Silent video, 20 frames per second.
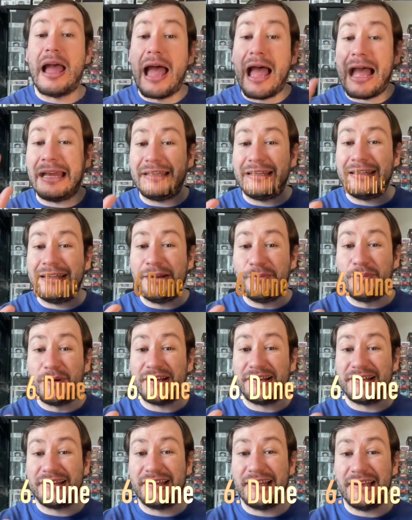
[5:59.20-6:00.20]
At number
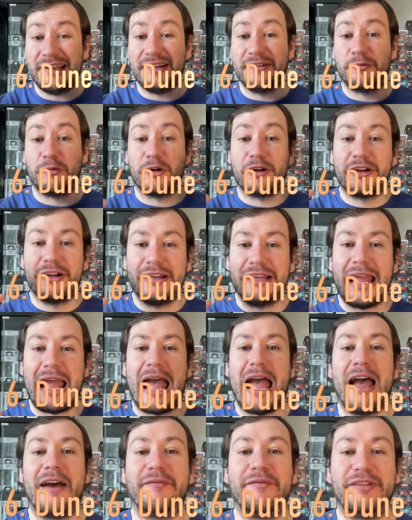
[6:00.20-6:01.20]
six, we're gonna
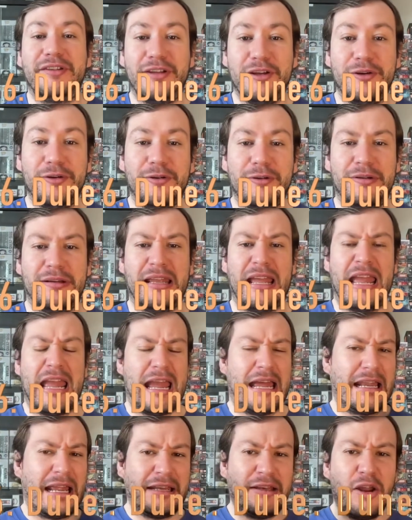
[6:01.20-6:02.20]
have Dune.
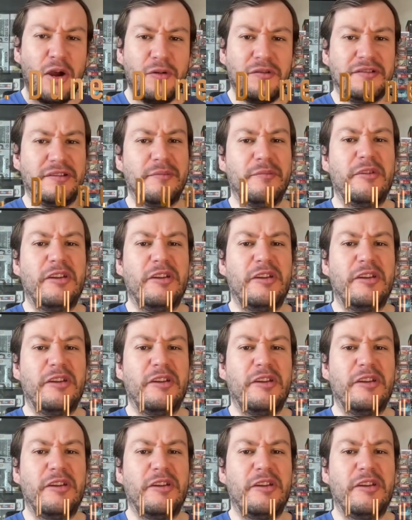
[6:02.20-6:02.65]
And I know some